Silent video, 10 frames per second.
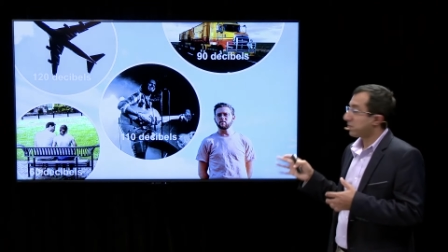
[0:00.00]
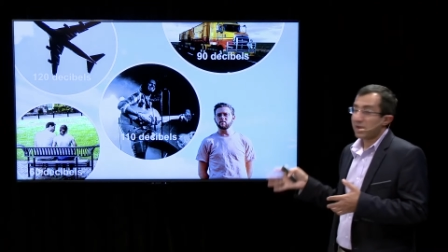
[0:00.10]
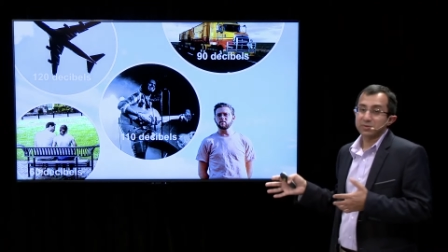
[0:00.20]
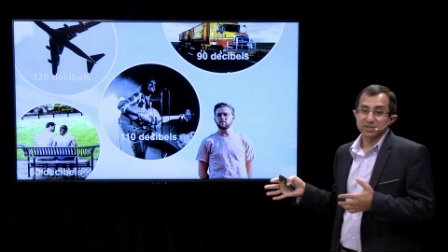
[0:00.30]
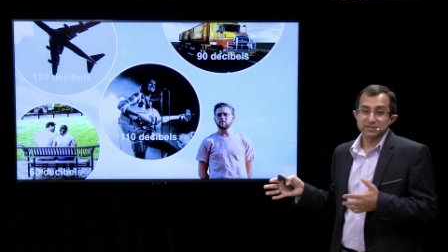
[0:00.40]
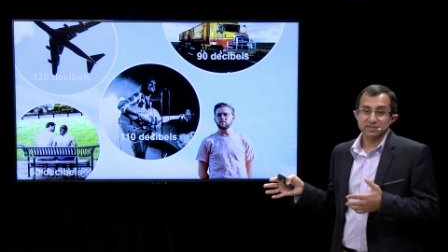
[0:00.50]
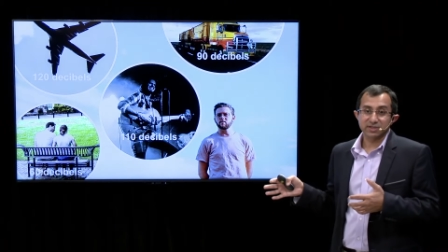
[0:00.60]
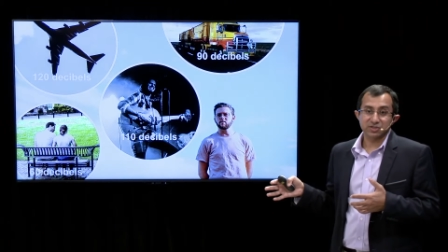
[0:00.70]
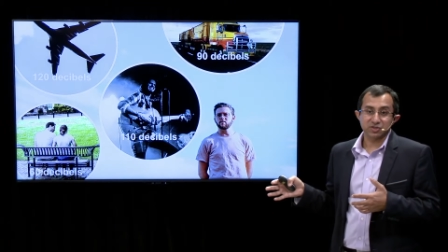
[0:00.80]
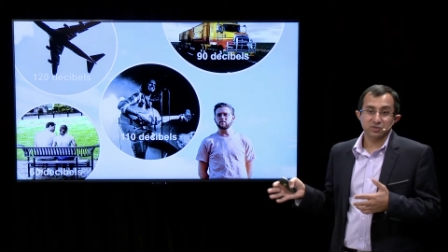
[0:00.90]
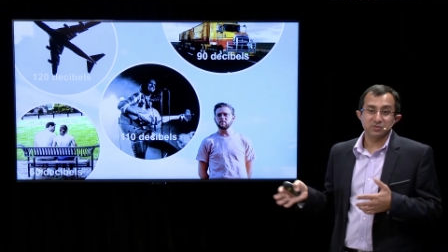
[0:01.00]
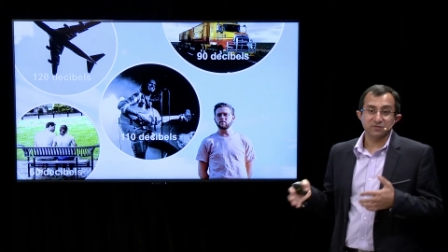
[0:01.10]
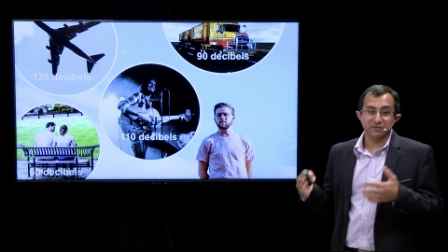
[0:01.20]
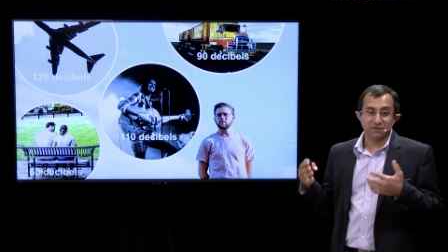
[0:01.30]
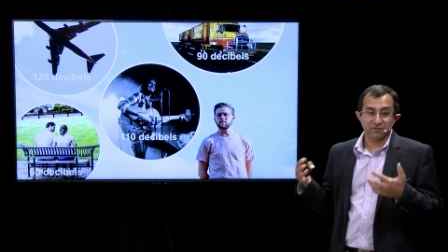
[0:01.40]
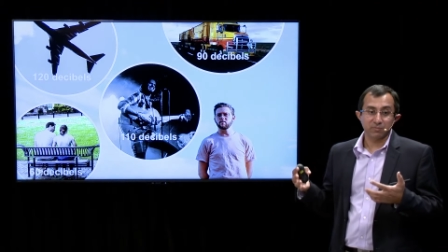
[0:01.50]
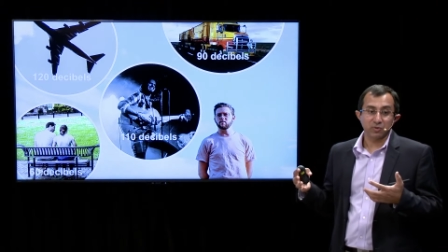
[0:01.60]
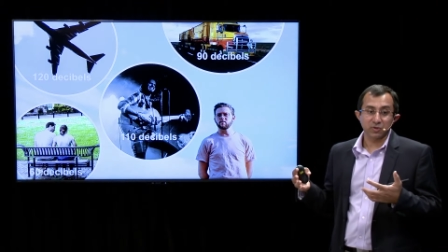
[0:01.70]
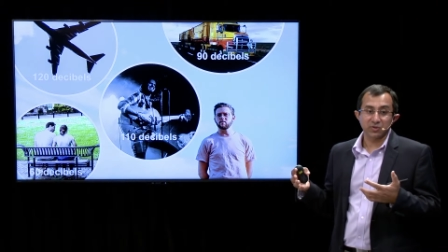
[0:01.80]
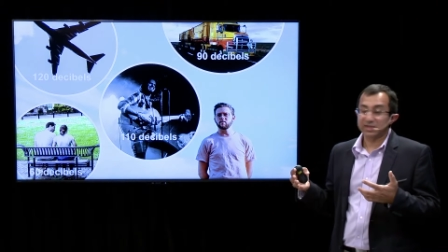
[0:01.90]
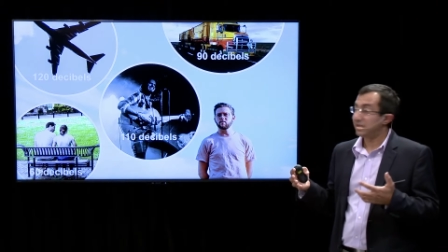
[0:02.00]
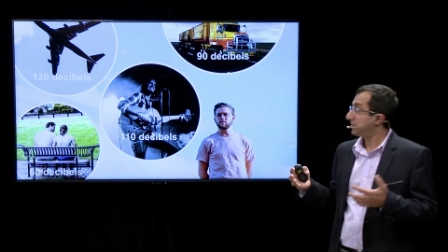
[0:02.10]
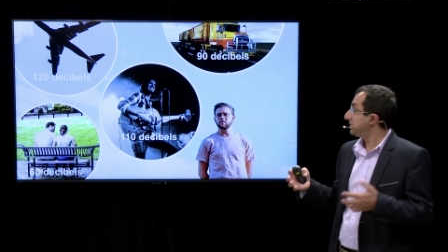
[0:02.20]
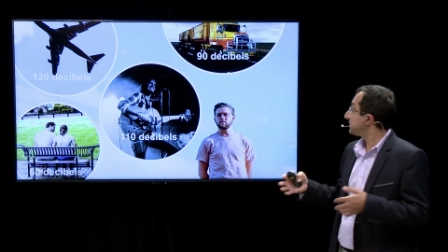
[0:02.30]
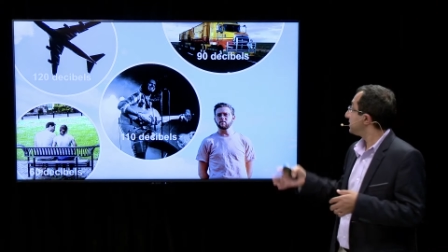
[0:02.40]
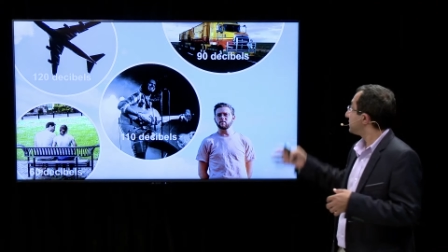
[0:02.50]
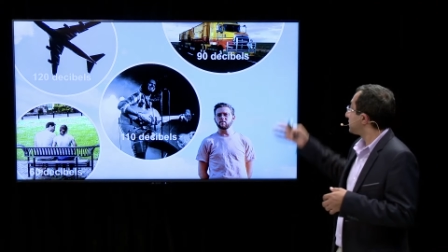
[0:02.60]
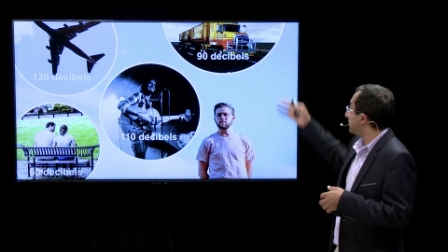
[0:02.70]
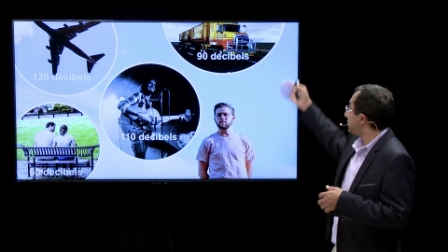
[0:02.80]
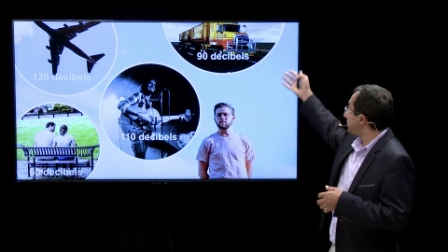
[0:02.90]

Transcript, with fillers: around us in terms of different polluting agents, such